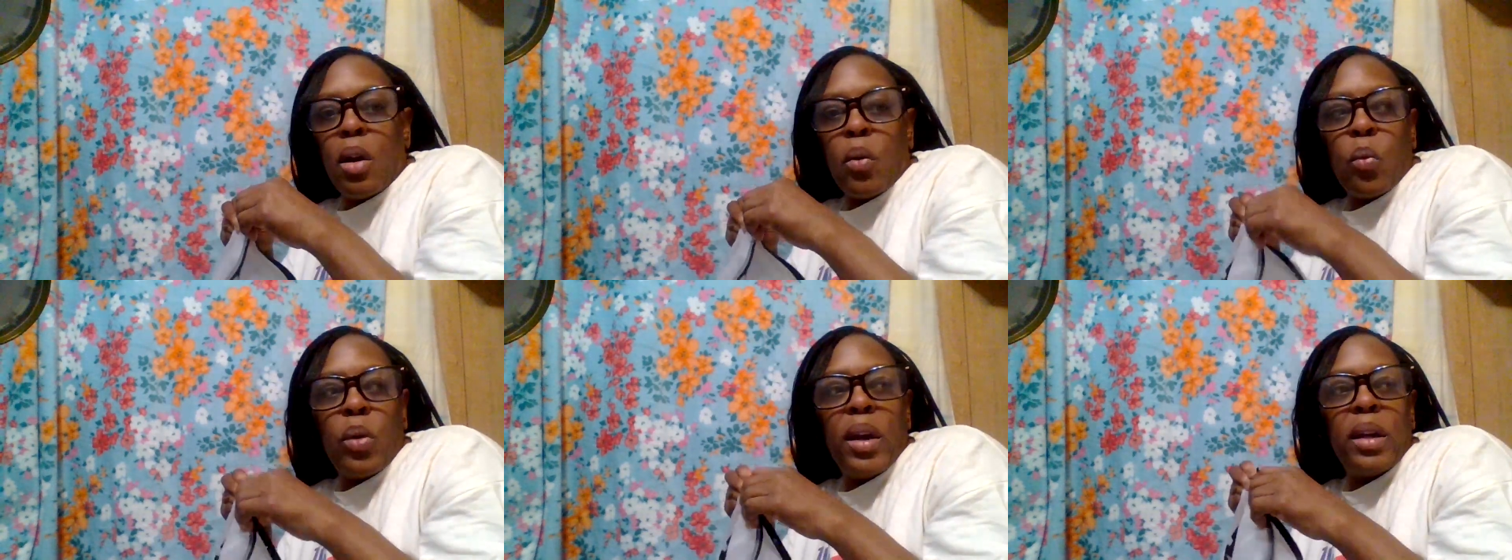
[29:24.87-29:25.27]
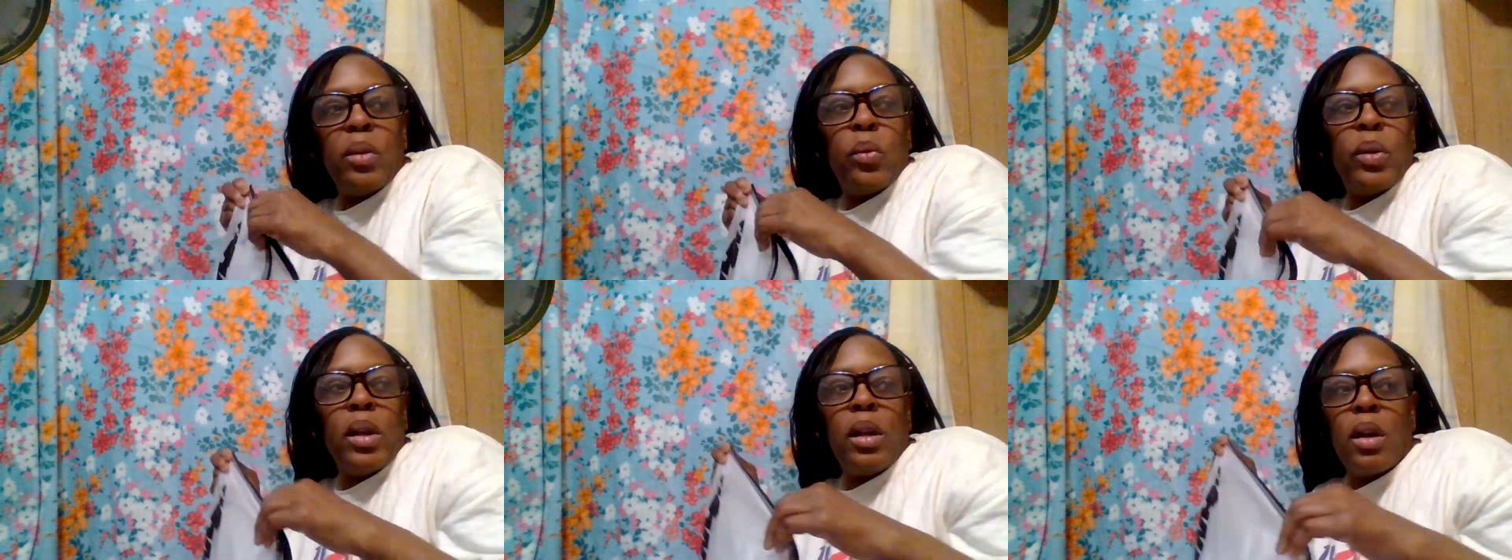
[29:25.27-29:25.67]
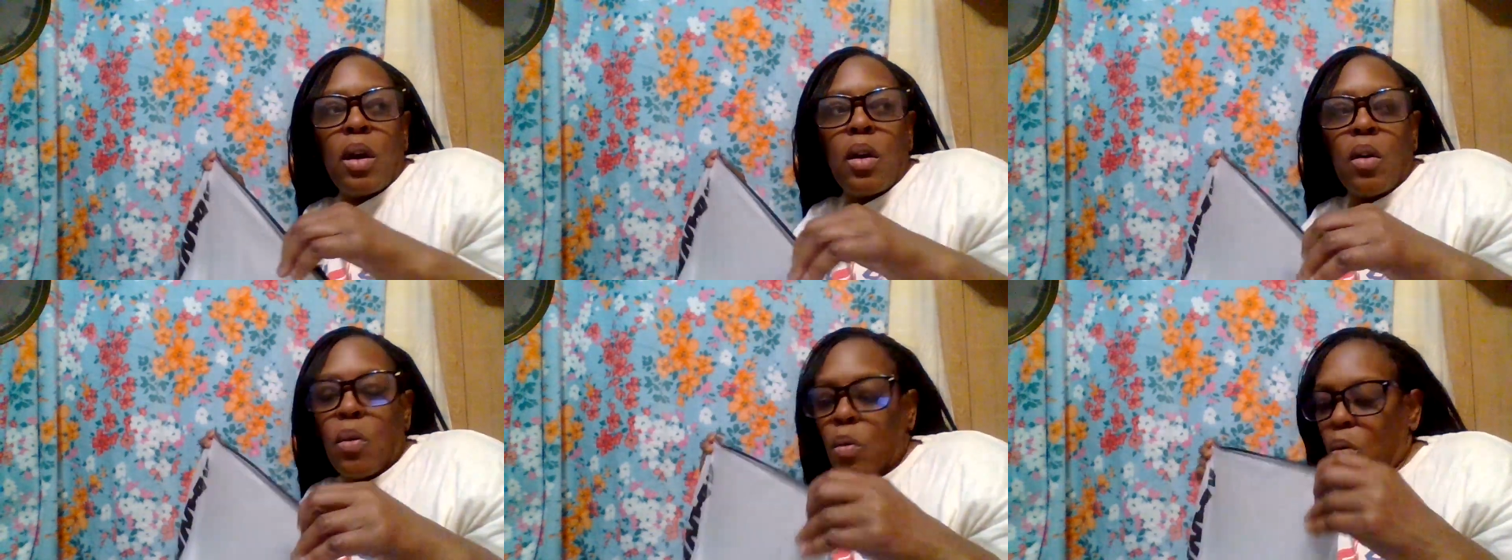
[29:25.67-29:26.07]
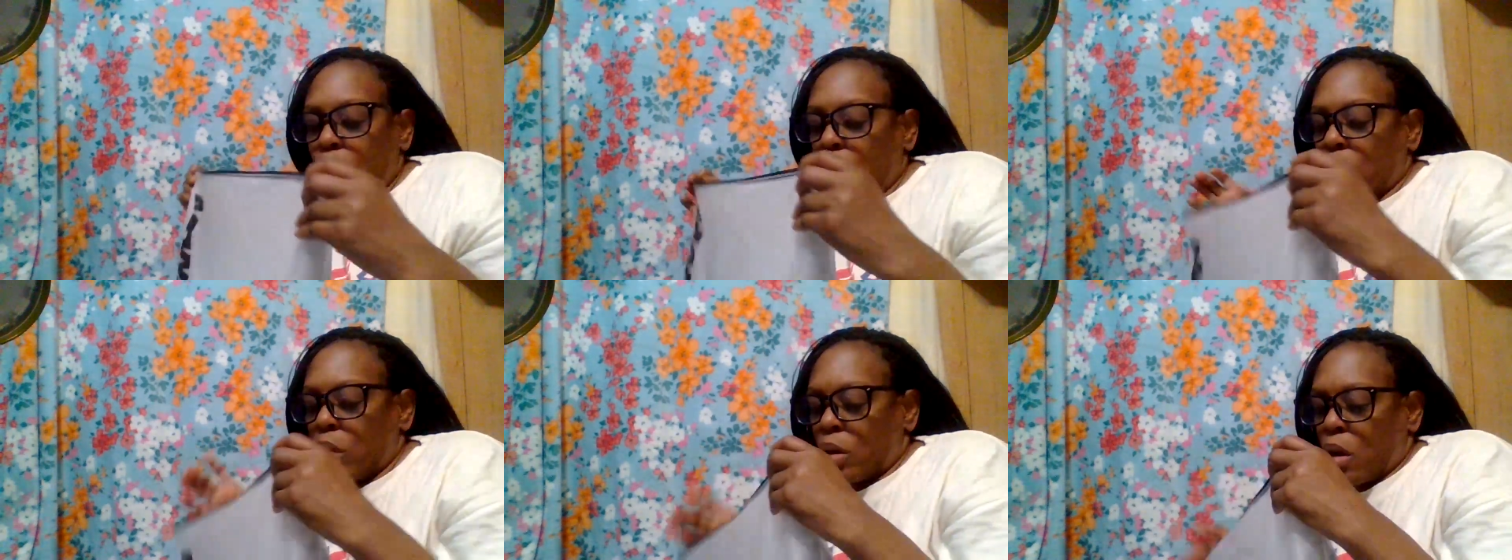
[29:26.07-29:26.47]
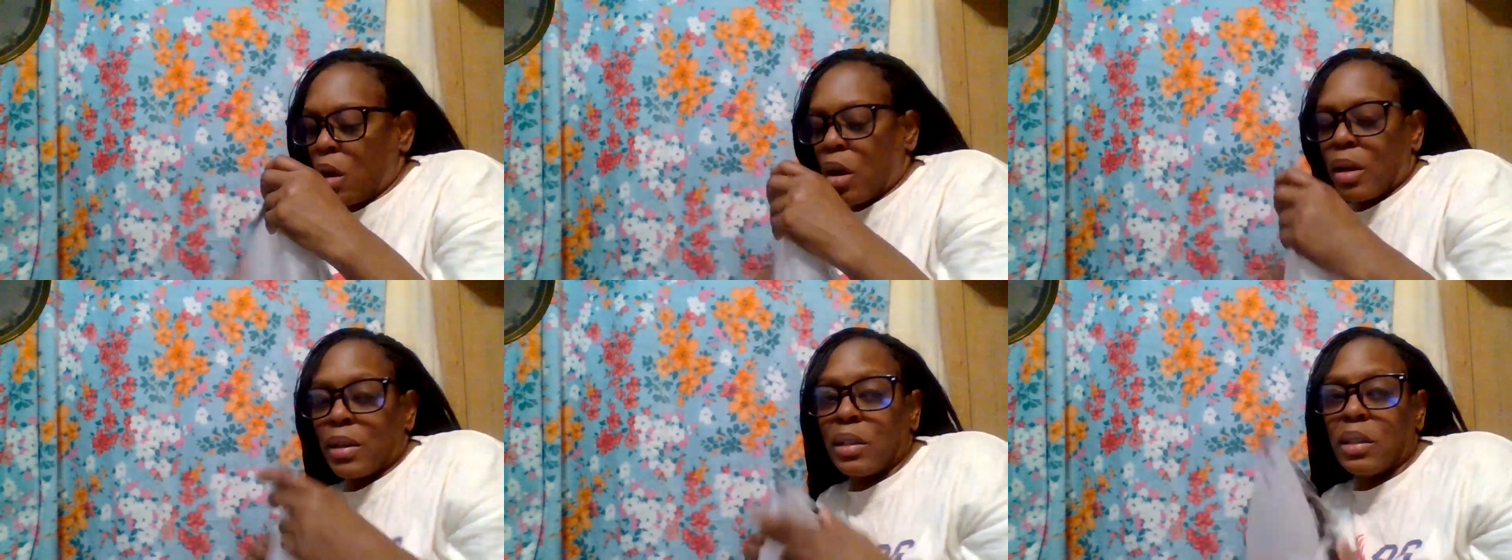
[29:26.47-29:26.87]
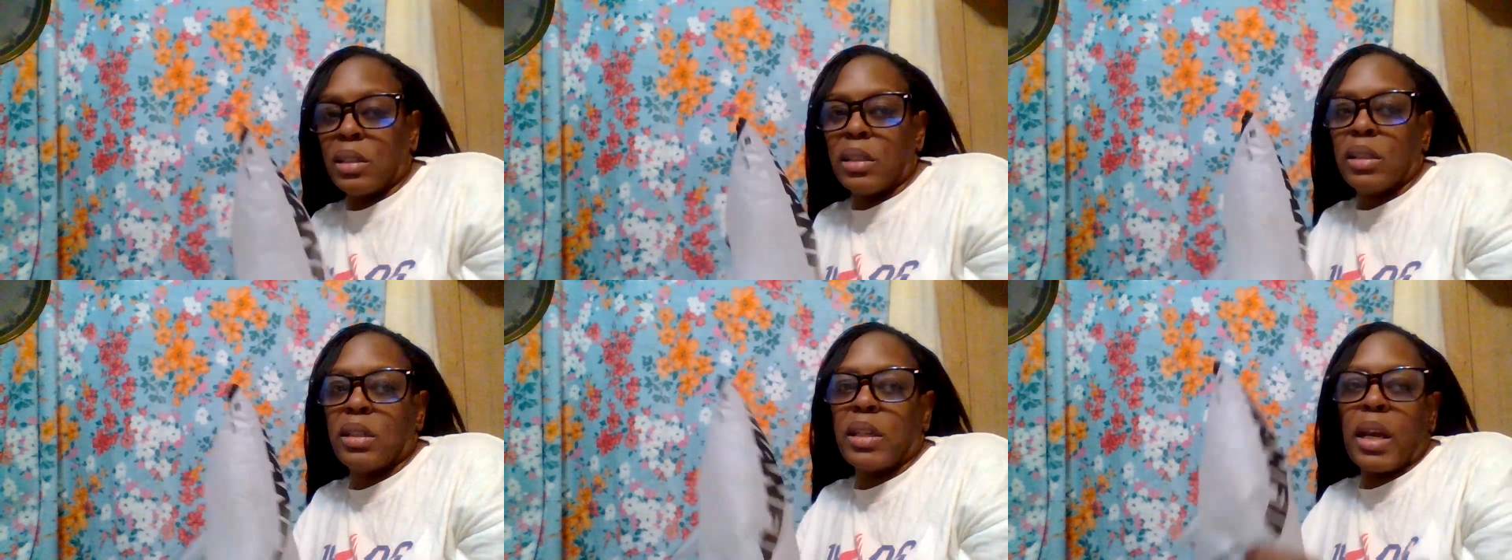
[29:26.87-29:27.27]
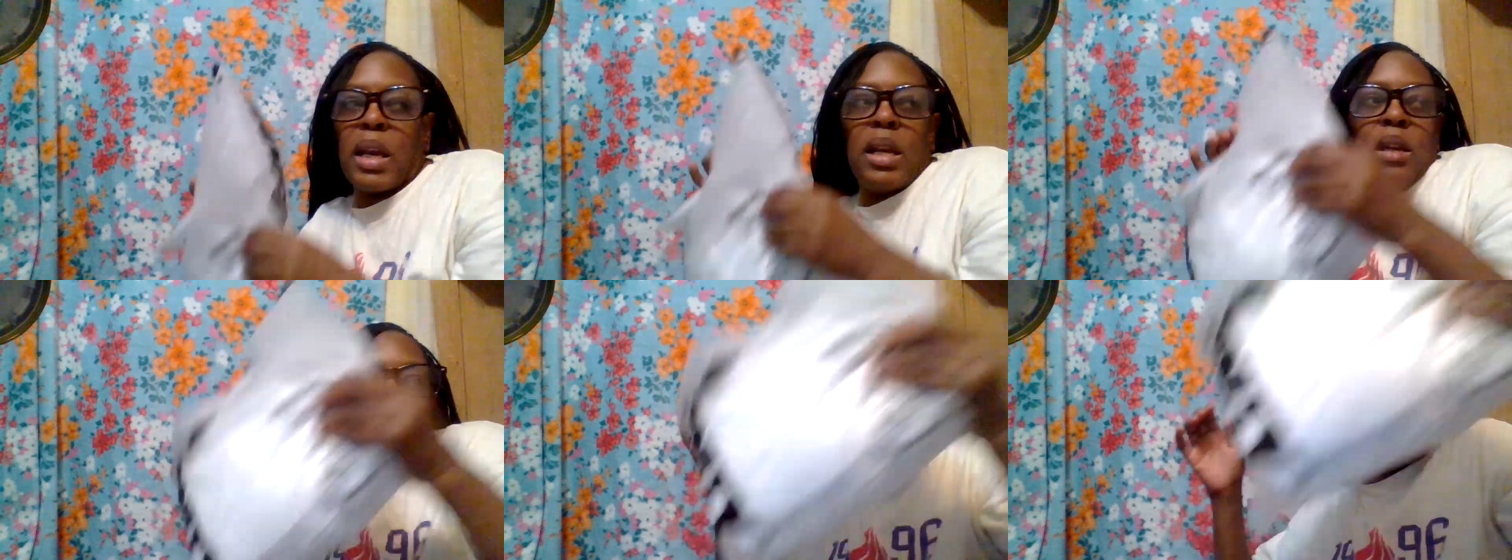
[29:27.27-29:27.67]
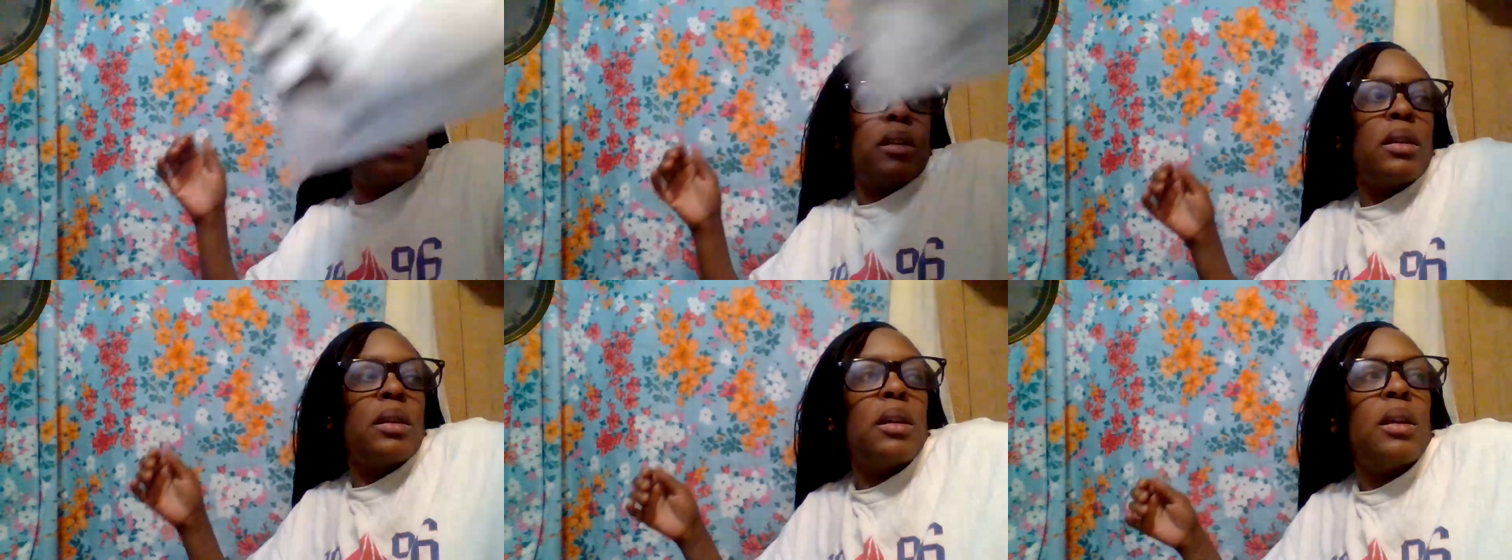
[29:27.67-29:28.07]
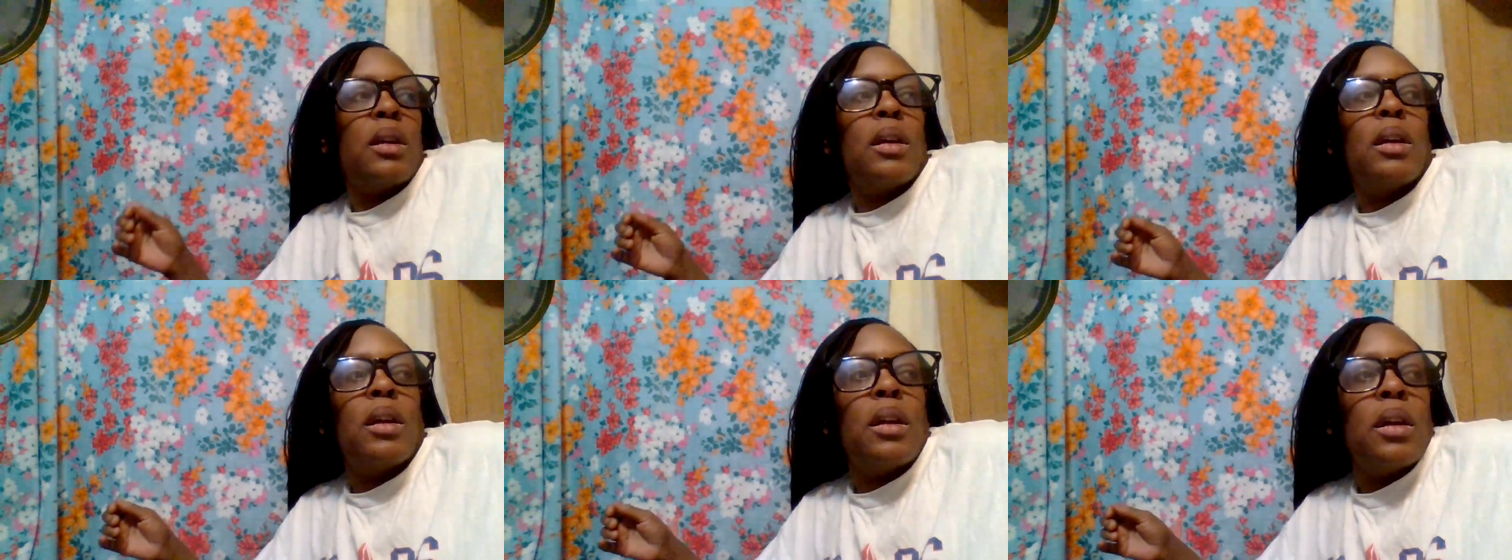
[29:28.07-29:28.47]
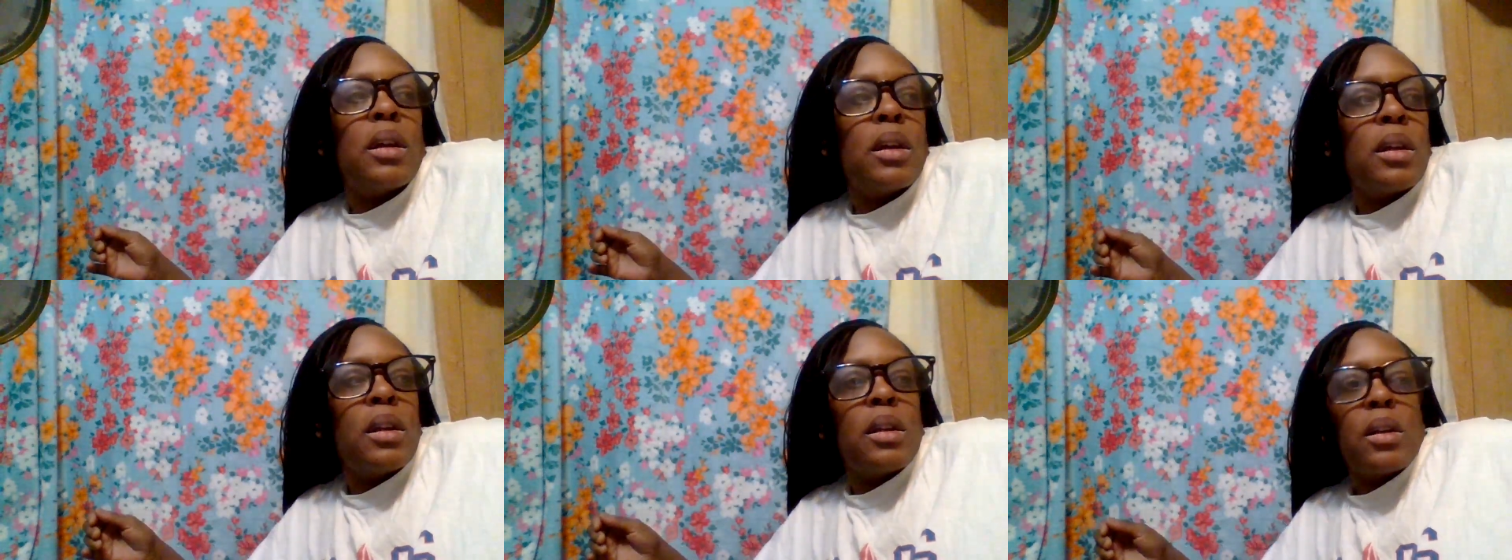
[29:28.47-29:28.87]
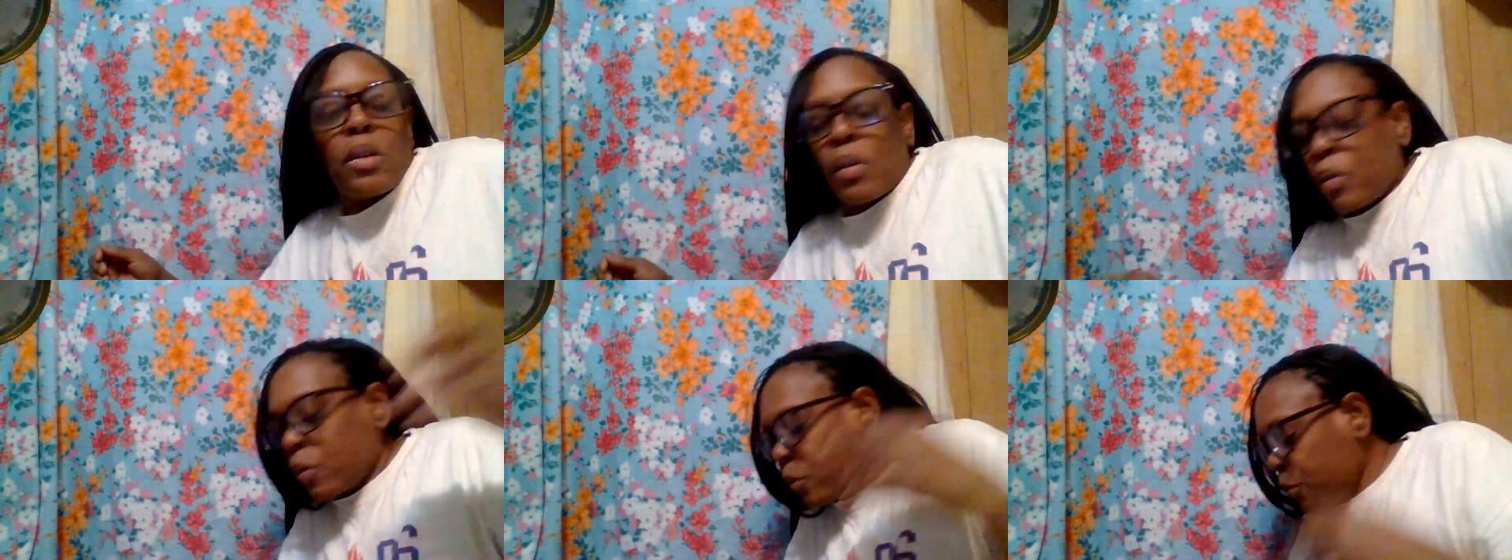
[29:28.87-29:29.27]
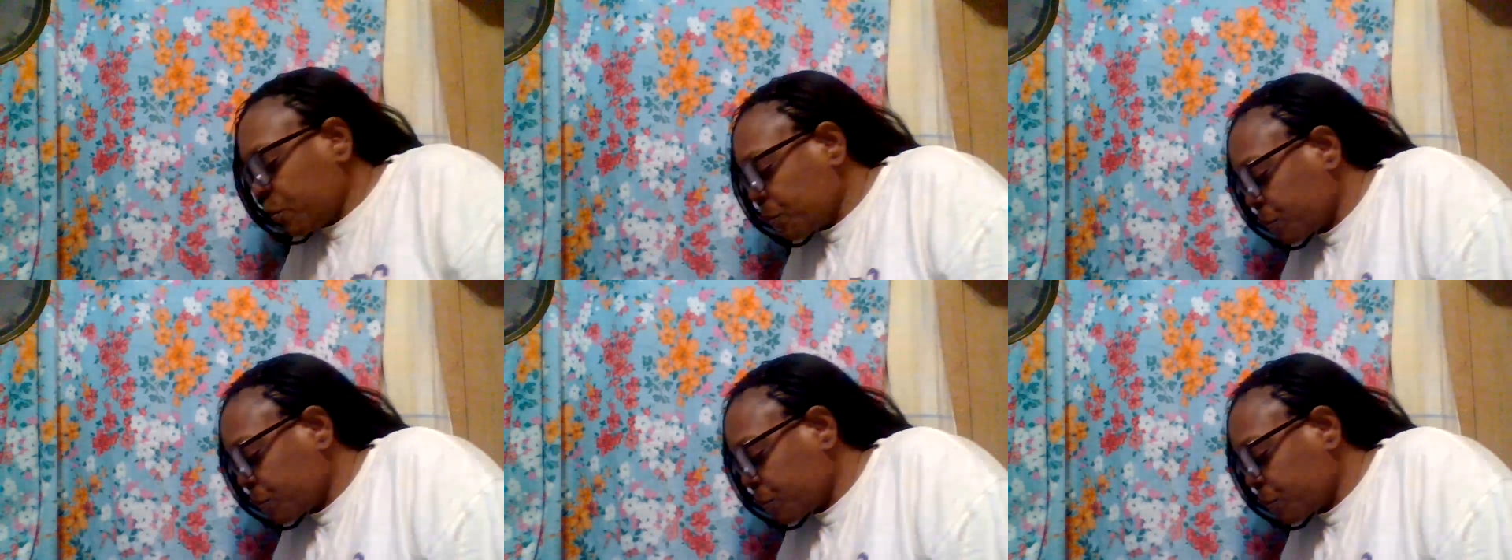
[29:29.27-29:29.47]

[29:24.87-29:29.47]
when we go on our date, you know